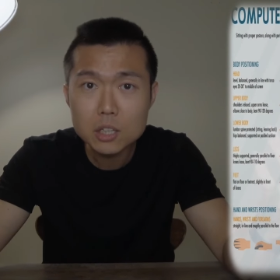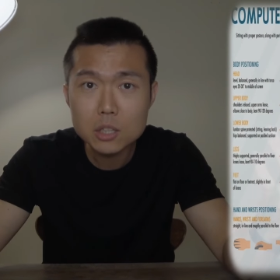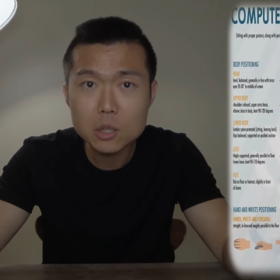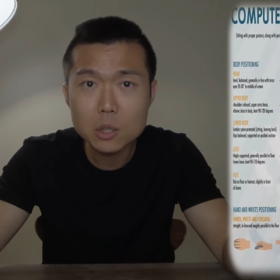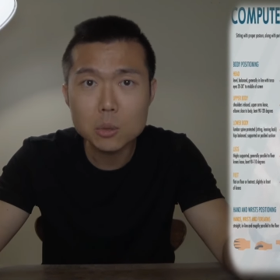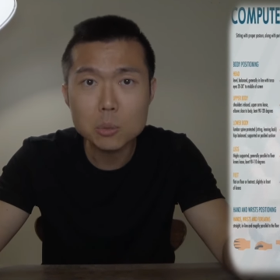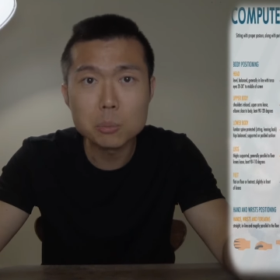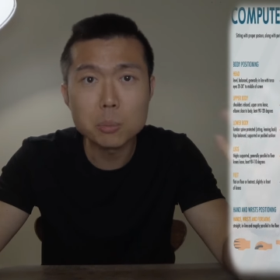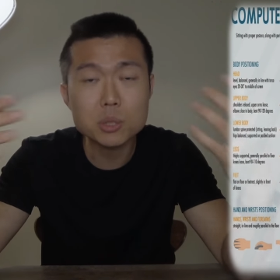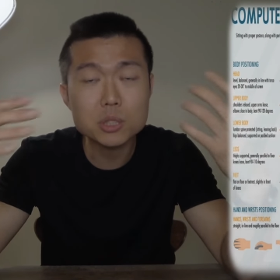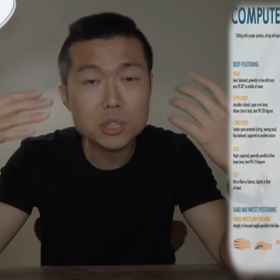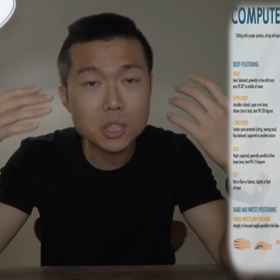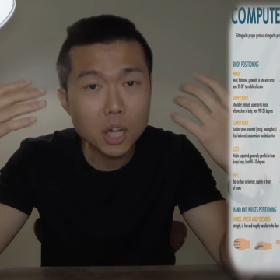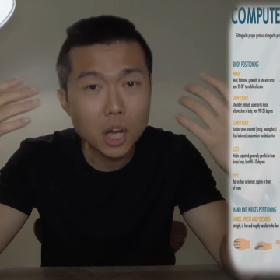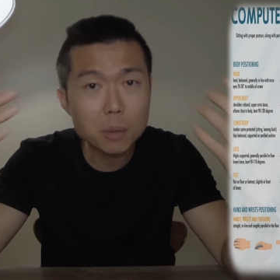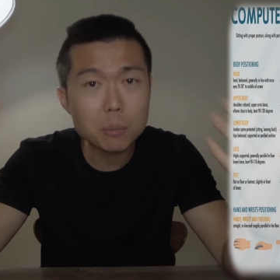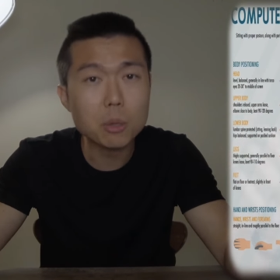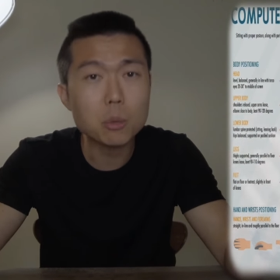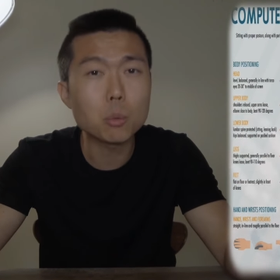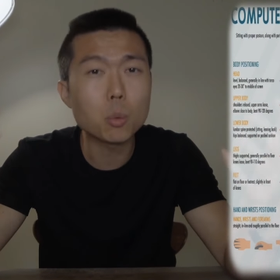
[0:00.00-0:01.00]
you know, most
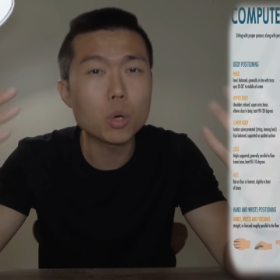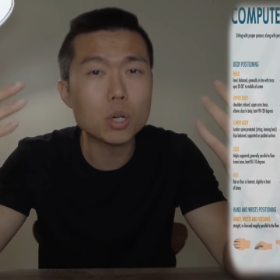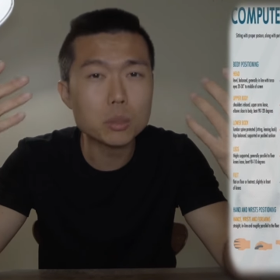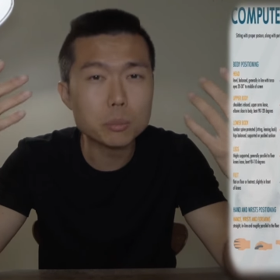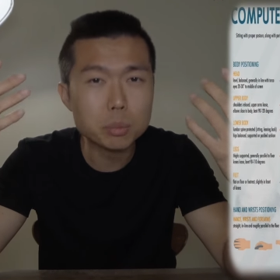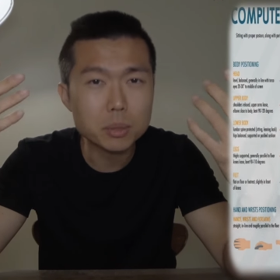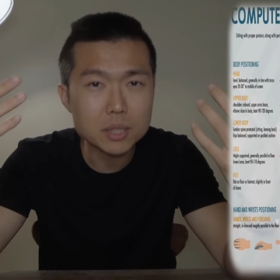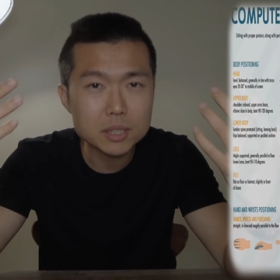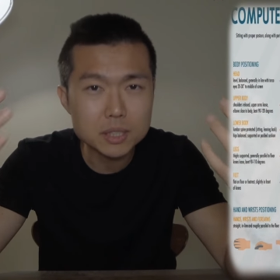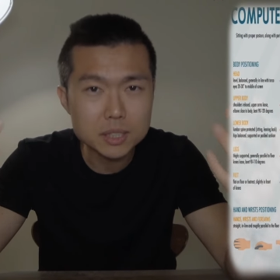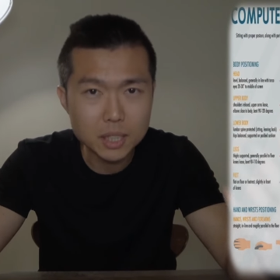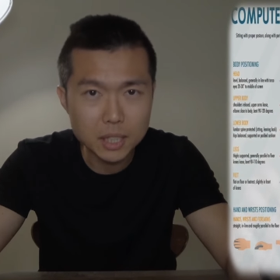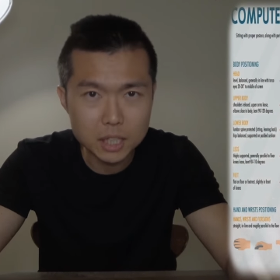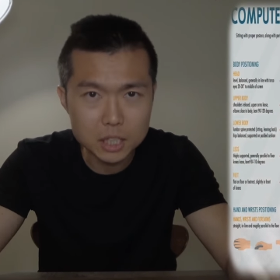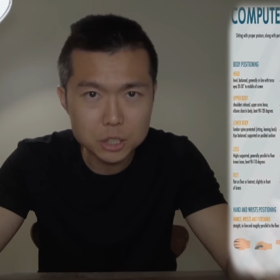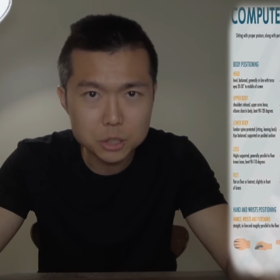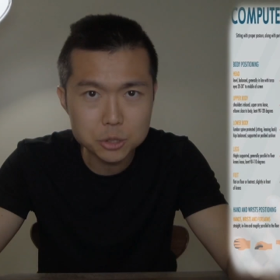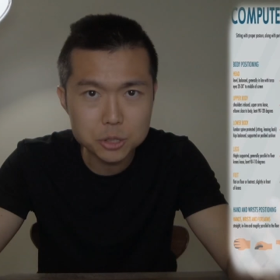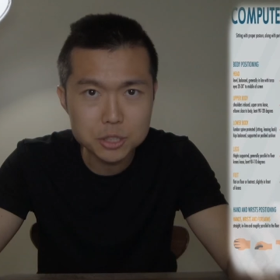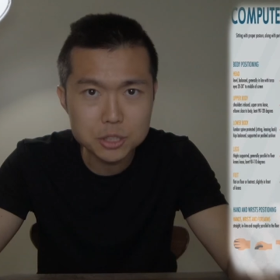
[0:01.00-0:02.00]
common workplace
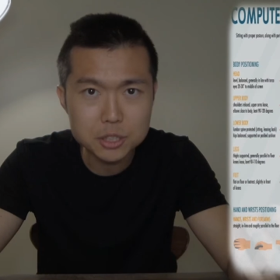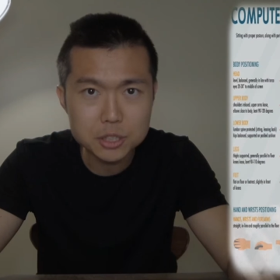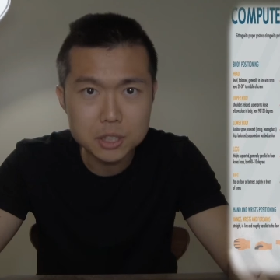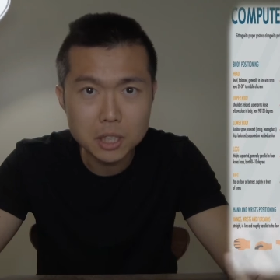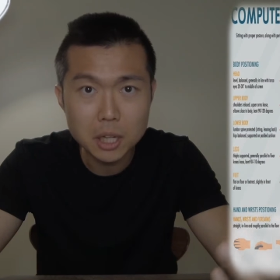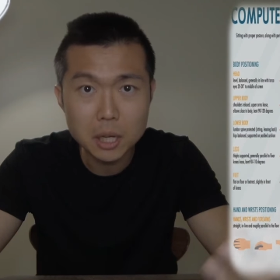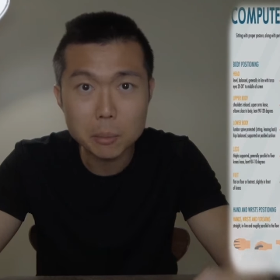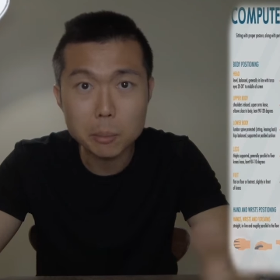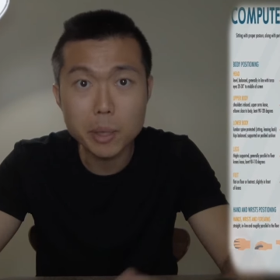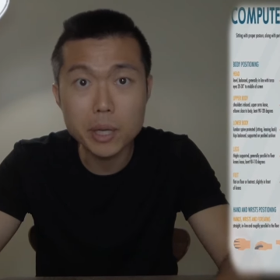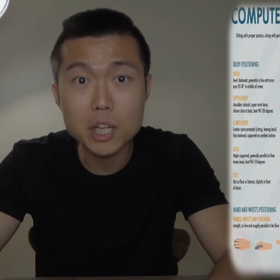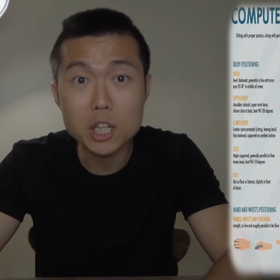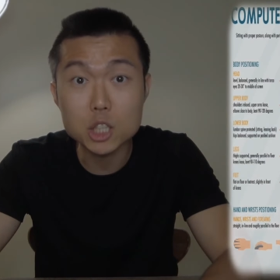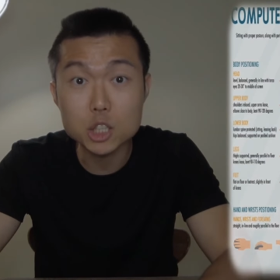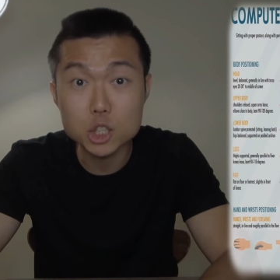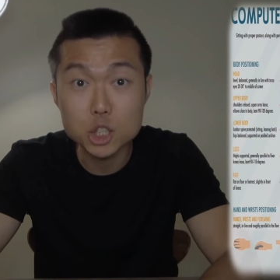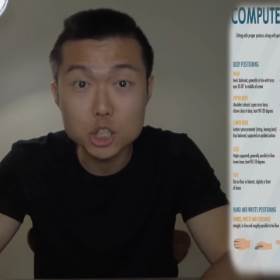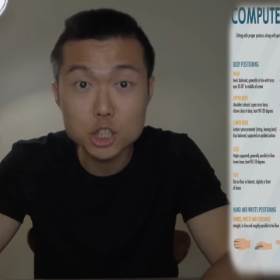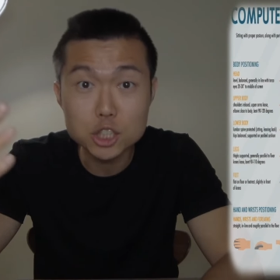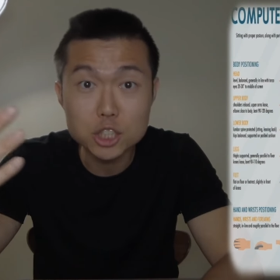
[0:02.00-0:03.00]
injuries by
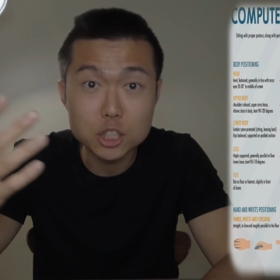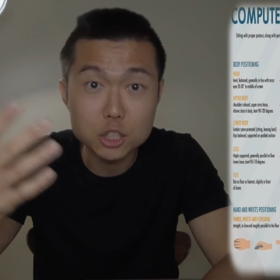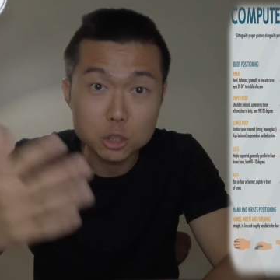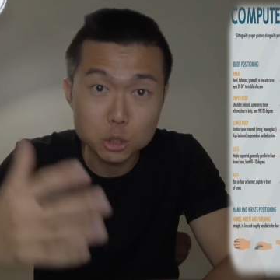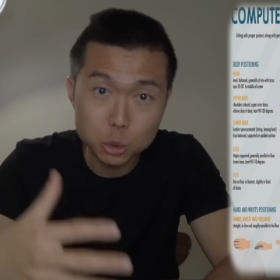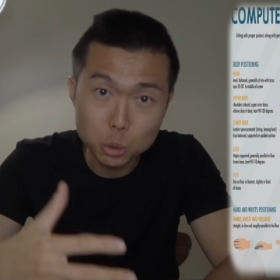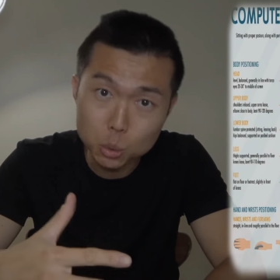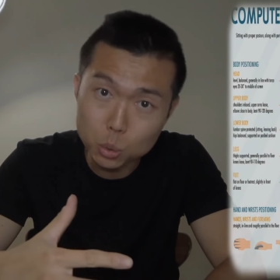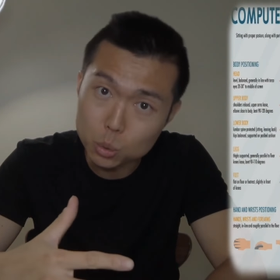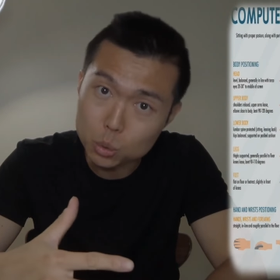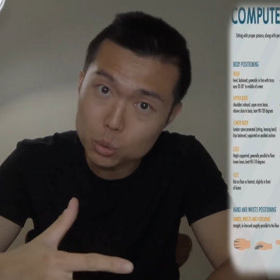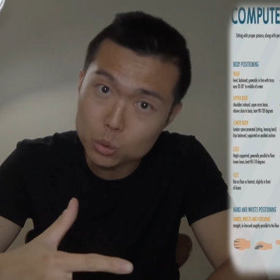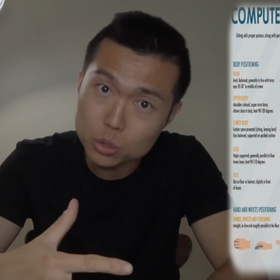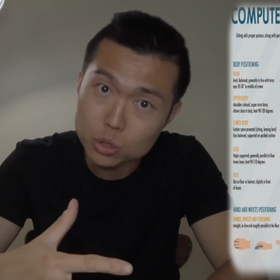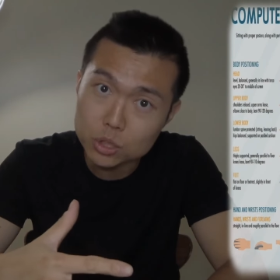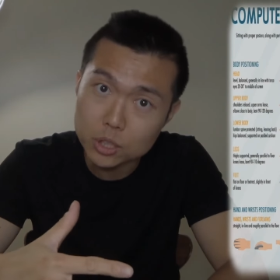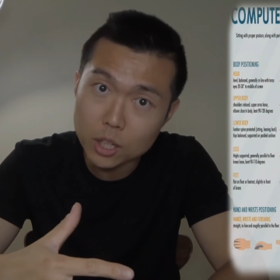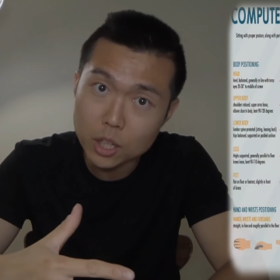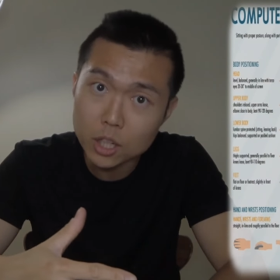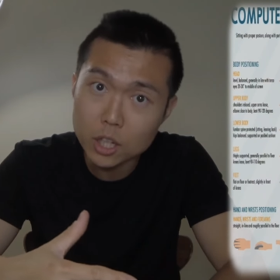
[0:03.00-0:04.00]
adjusting
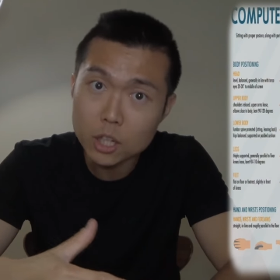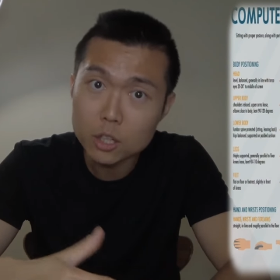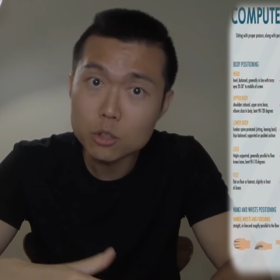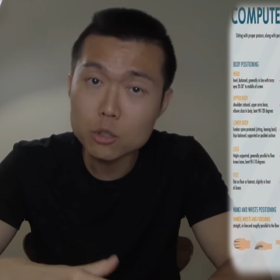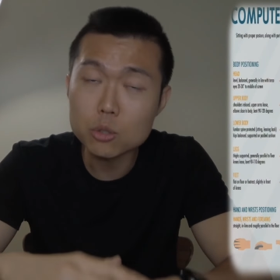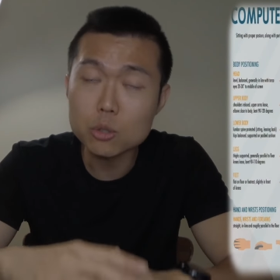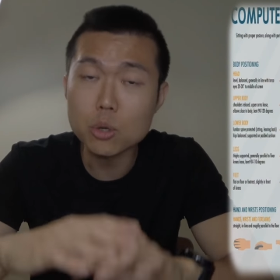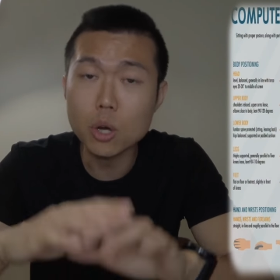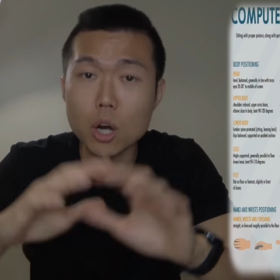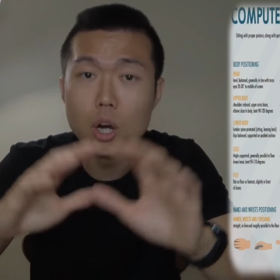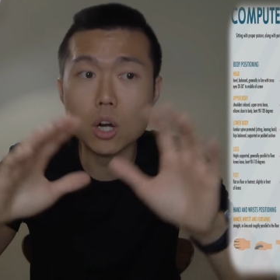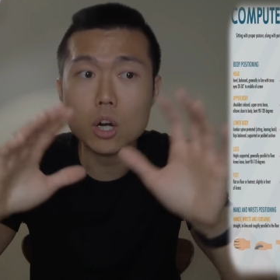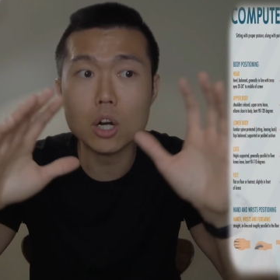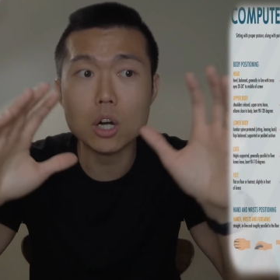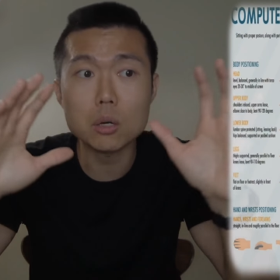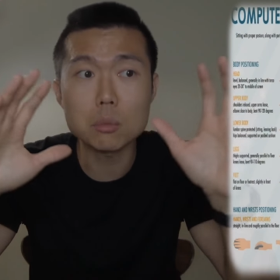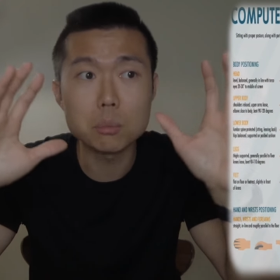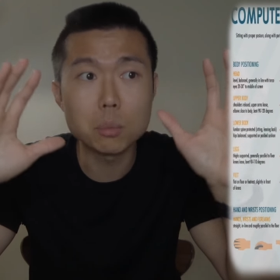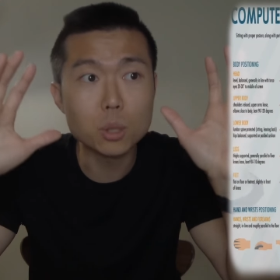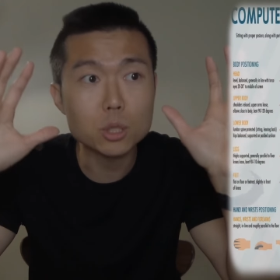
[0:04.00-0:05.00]
tools to
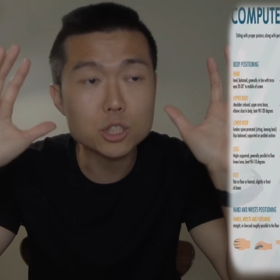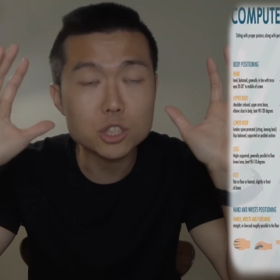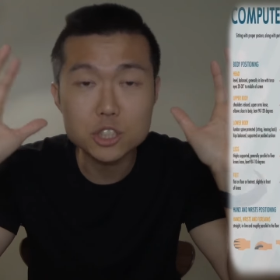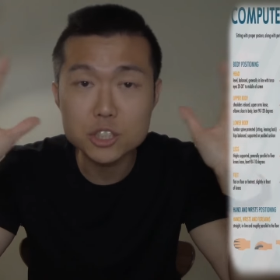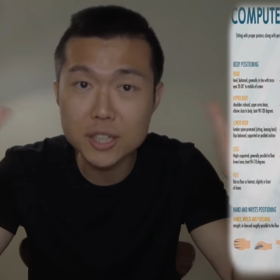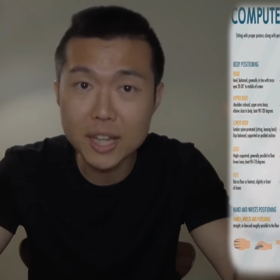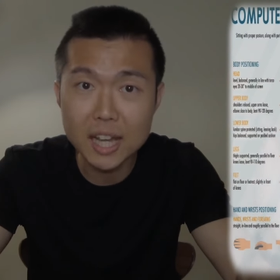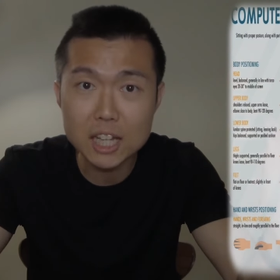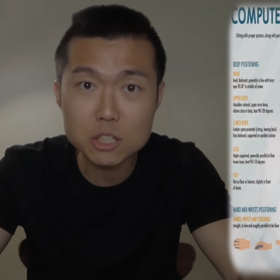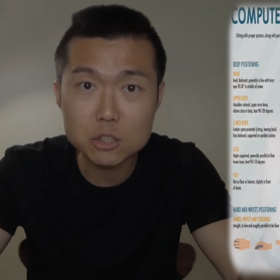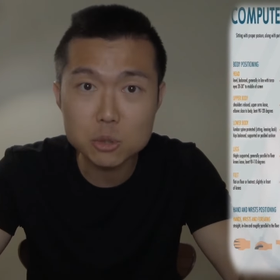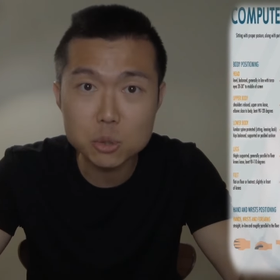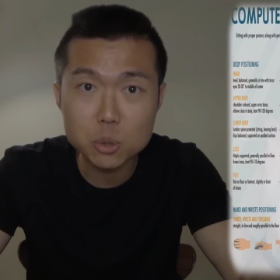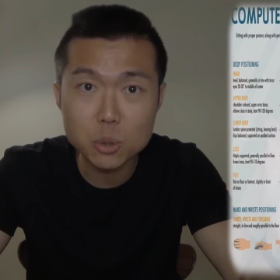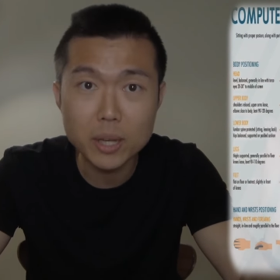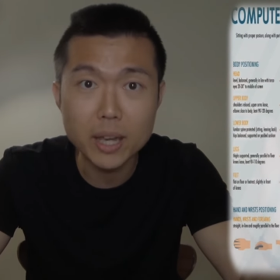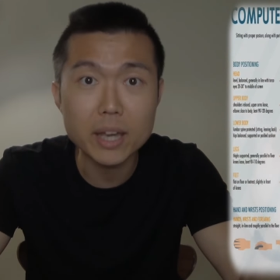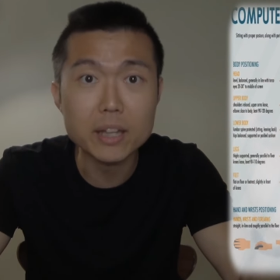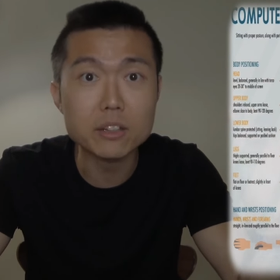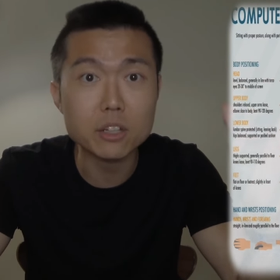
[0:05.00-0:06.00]
our most
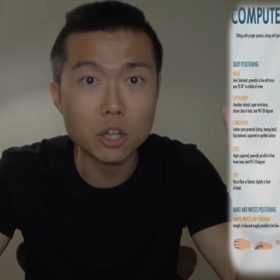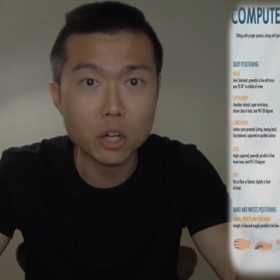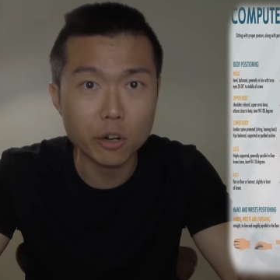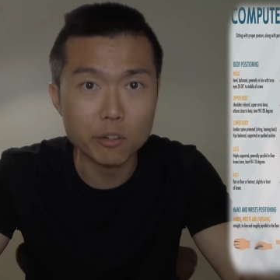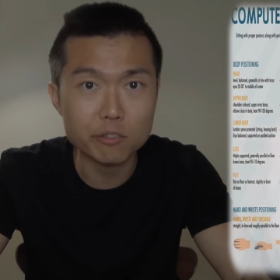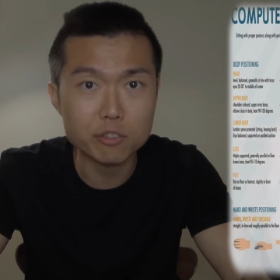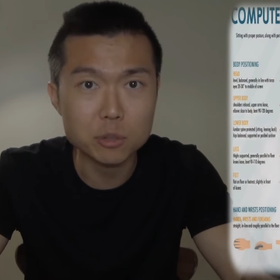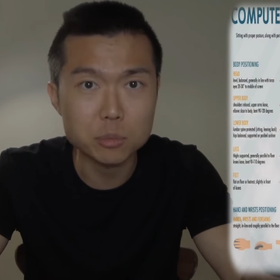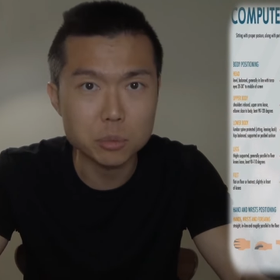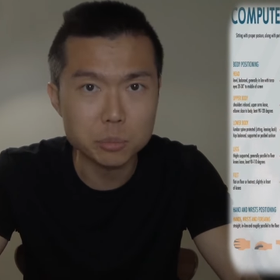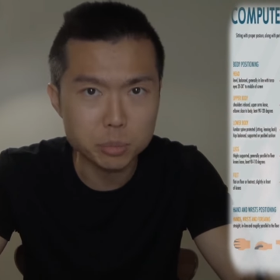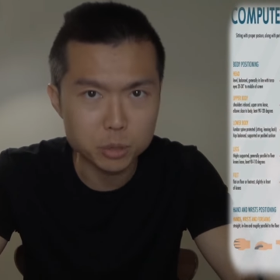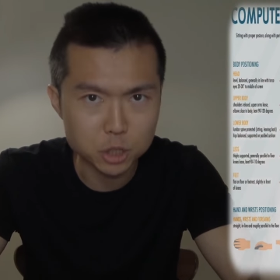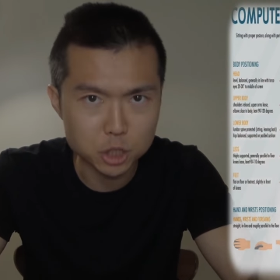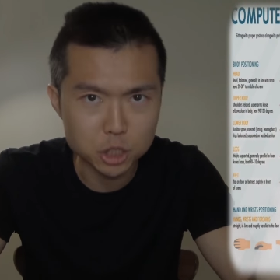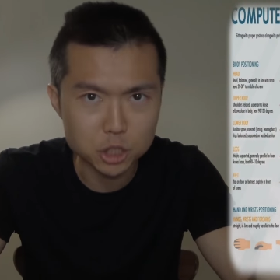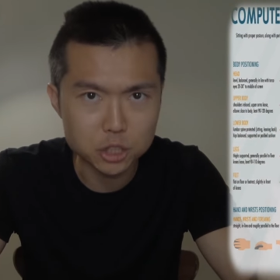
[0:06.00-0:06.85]
natural and comfortable